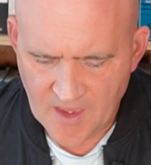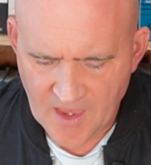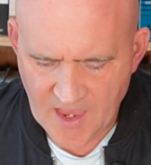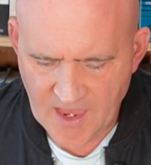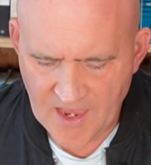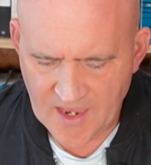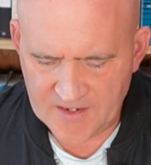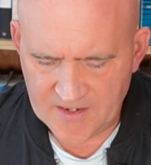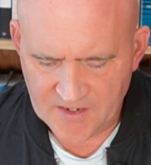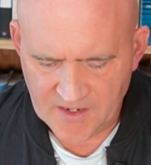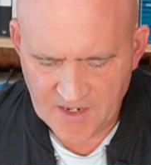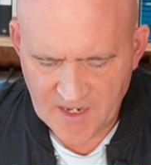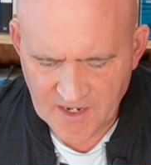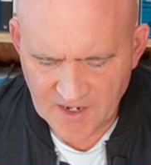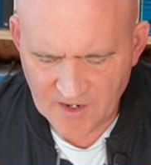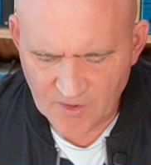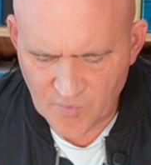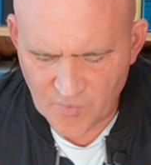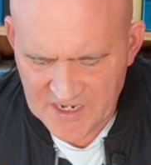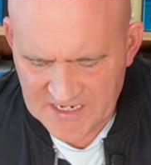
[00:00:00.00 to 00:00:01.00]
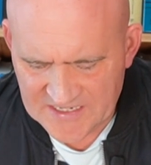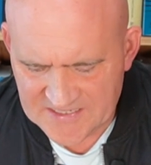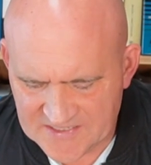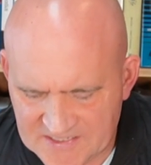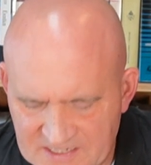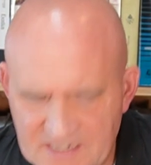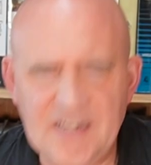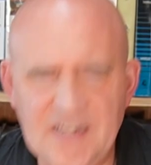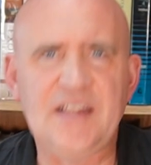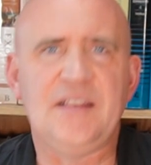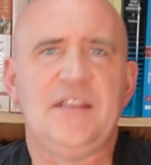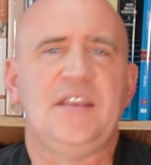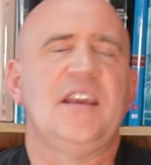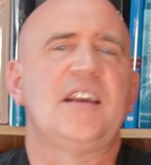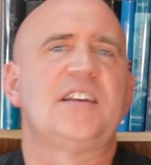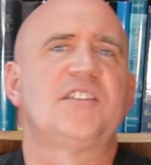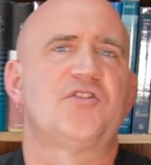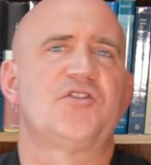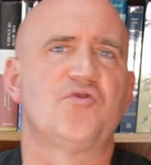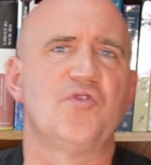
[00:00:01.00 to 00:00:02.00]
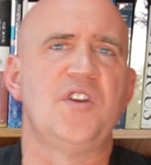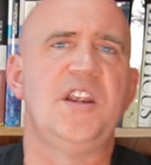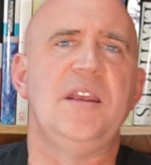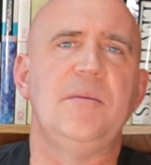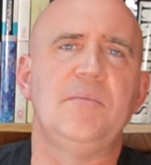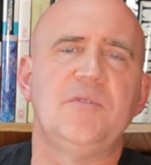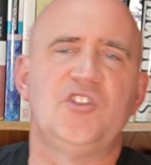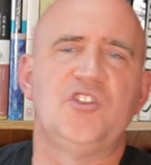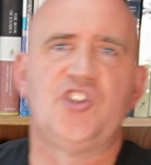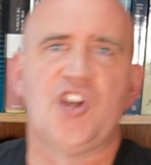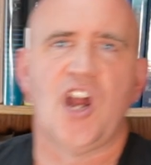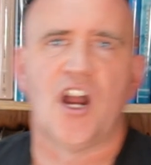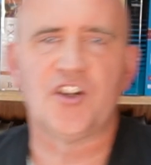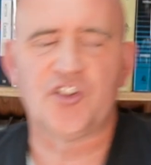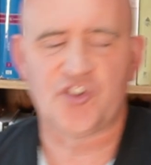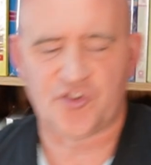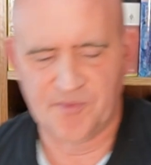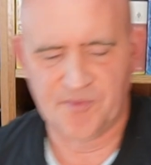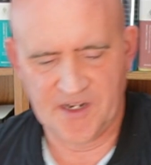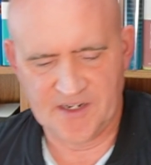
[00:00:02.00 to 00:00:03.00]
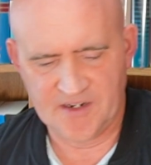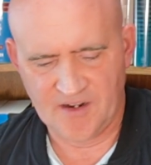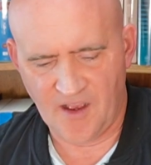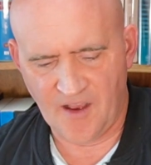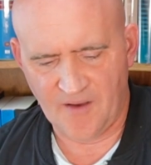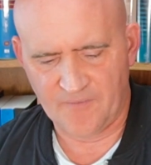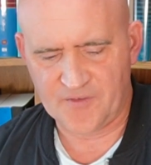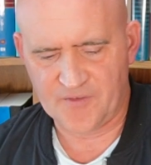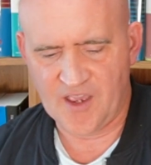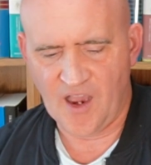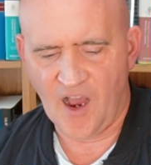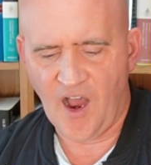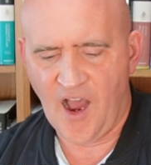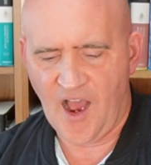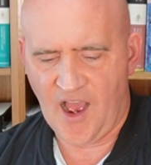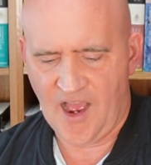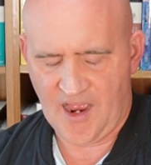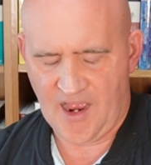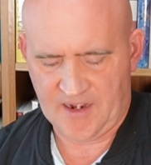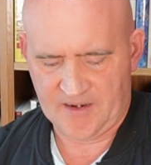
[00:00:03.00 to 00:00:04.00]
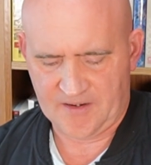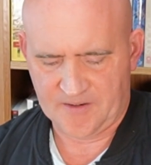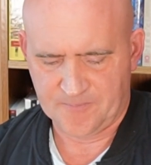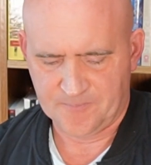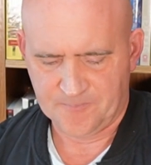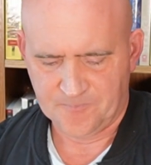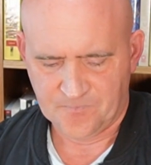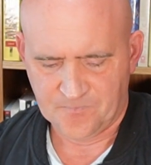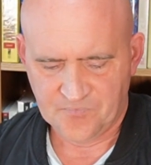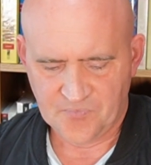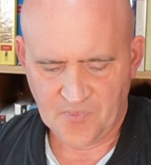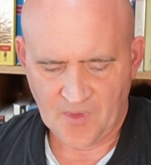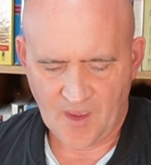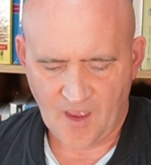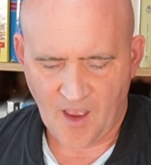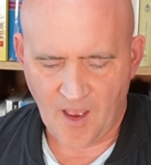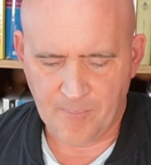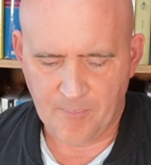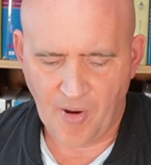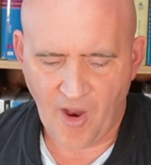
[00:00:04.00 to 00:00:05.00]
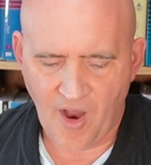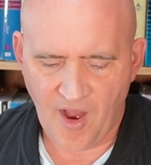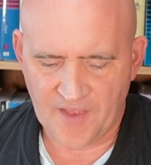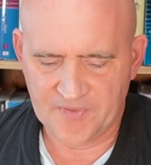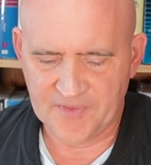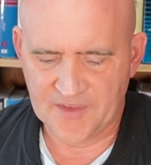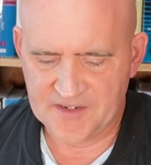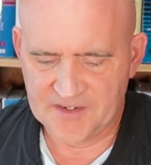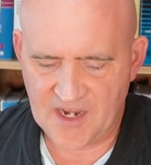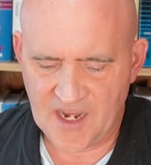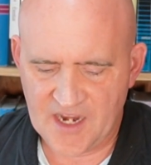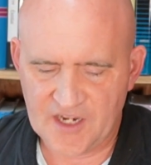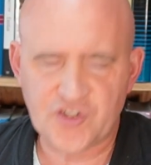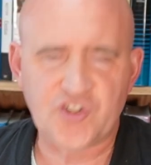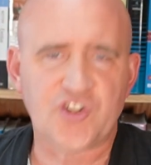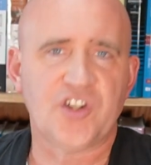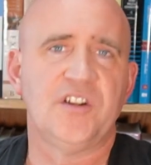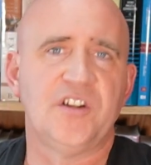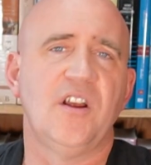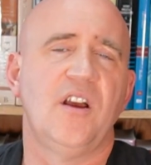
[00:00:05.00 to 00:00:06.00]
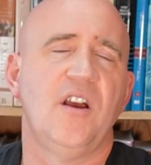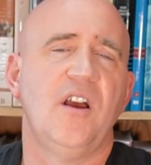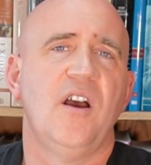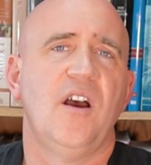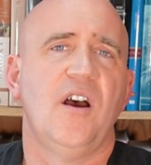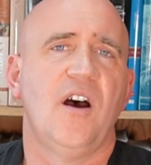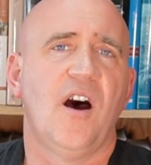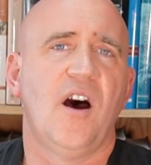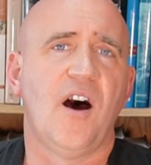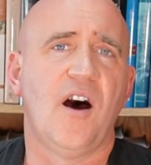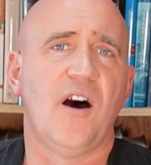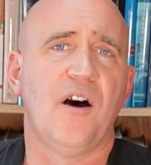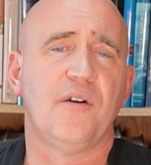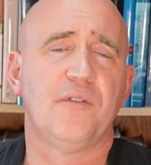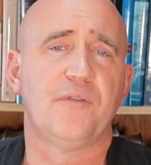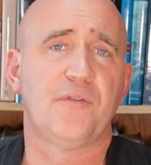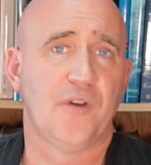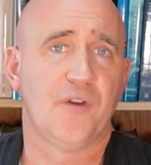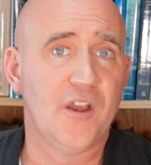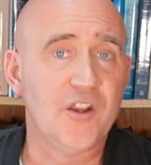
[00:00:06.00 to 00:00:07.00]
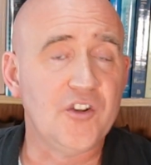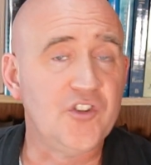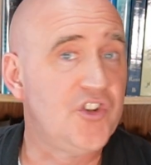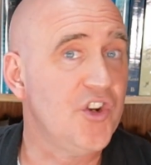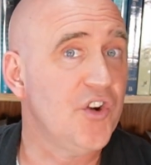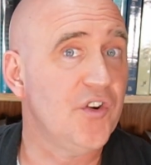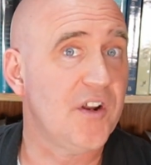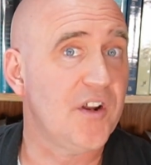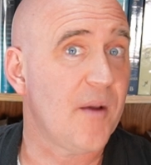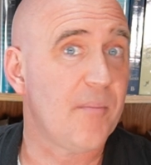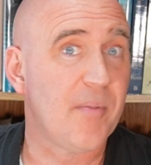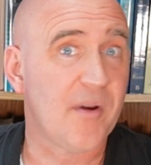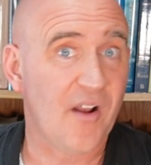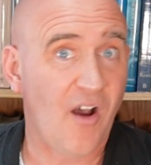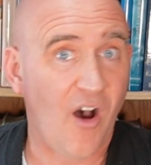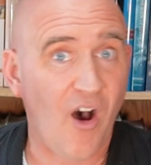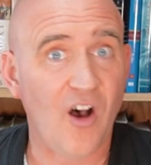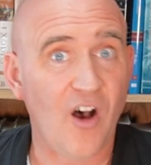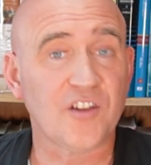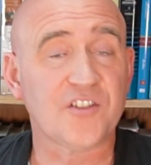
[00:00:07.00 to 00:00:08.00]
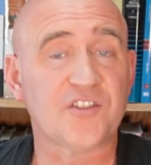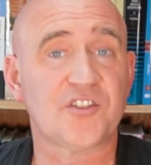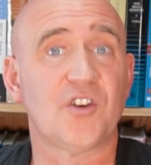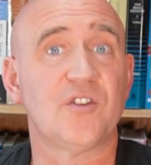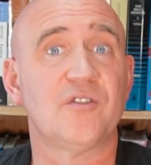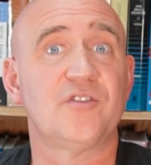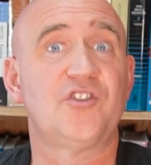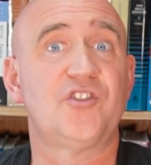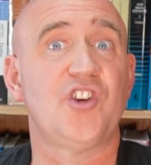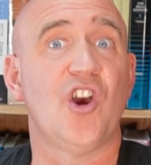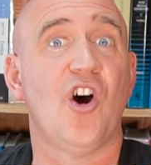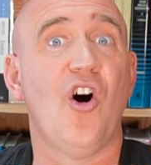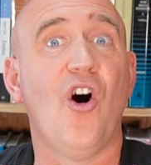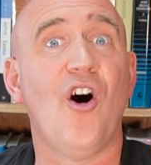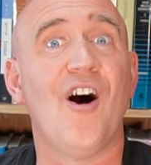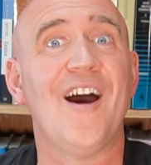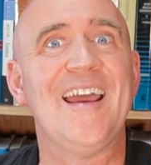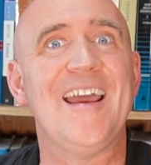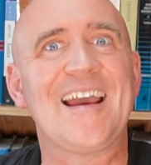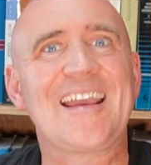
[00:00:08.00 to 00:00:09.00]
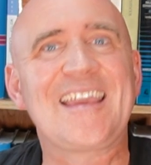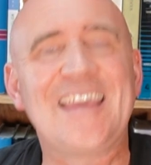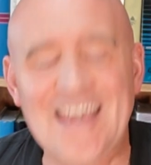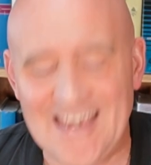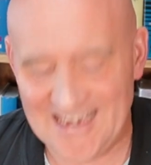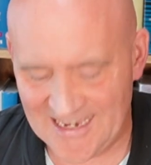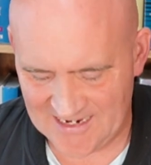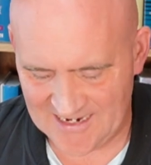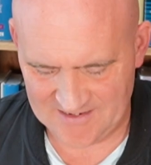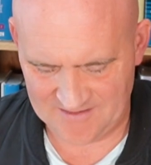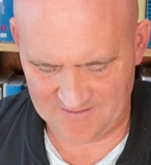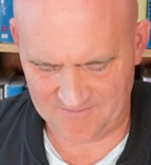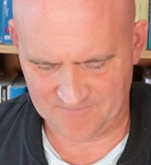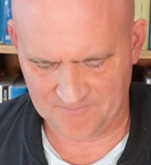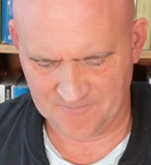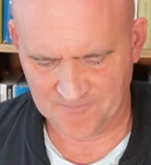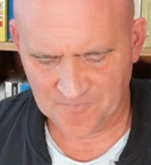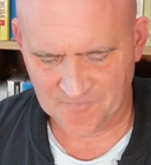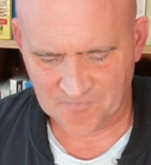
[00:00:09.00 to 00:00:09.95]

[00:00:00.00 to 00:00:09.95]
And here we see the extreme judgment of God upon the nation of Judah, but also Jehoiachin.